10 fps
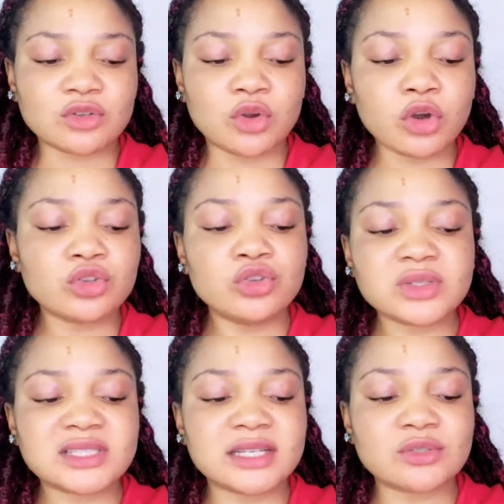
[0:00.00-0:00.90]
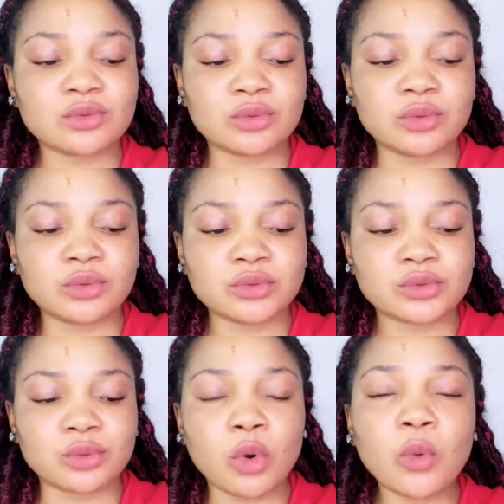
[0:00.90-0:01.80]
God used it to
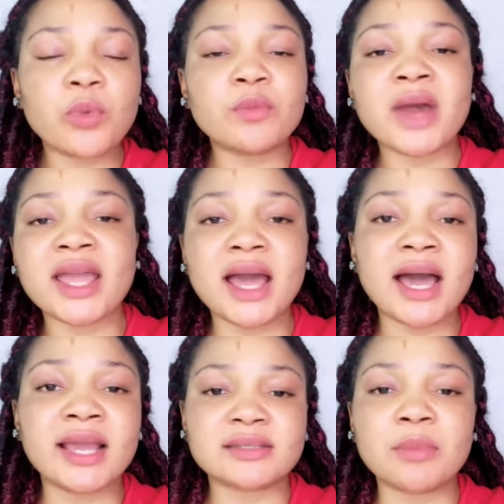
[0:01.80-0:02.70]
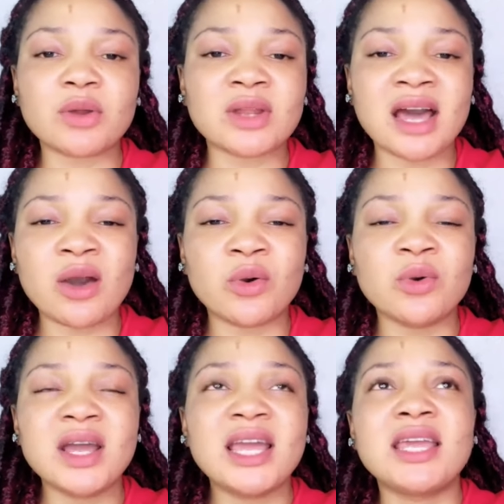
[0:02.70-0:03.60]
open my eyes about
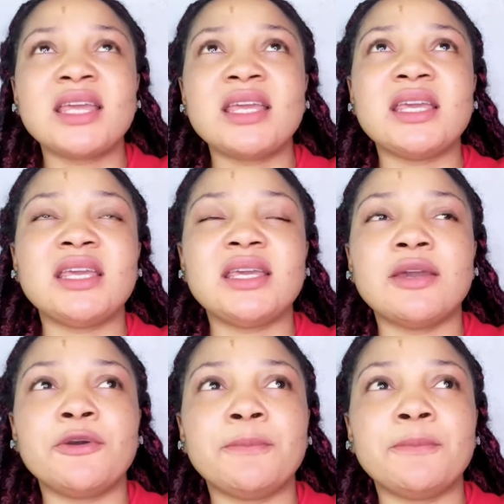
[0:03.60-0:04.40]
how he